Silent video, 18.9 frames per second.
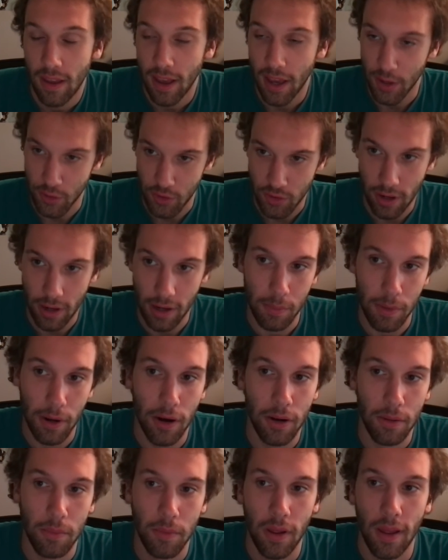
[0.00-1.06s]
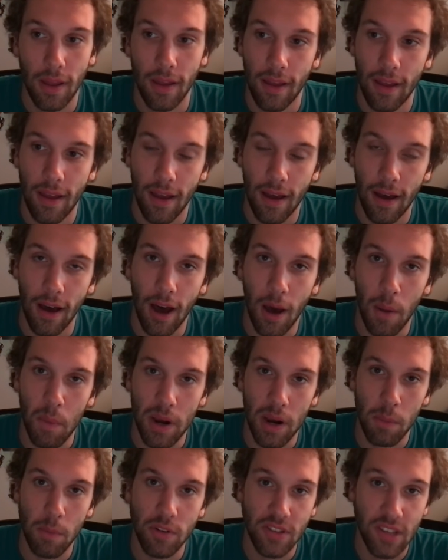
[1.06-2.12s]
I was just talking about him. At
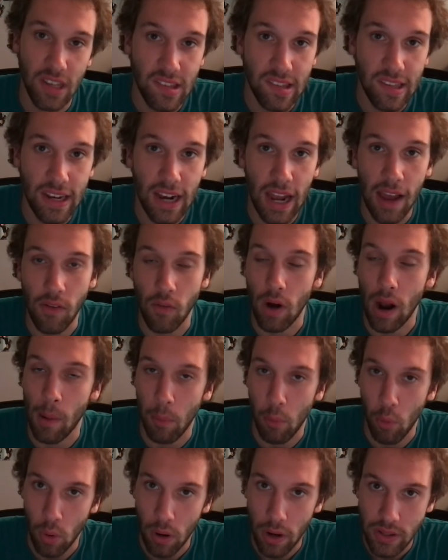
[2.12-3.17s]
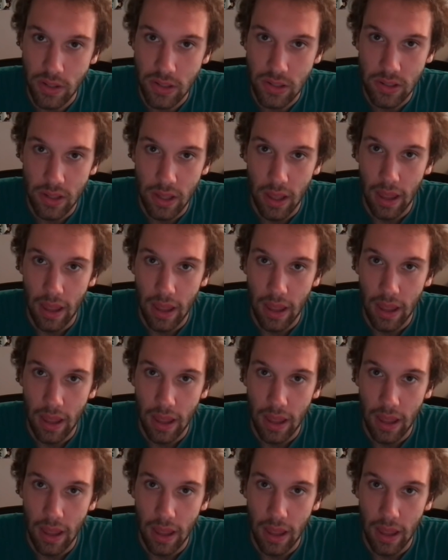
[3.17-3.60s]
number 16, I have Robert Woods.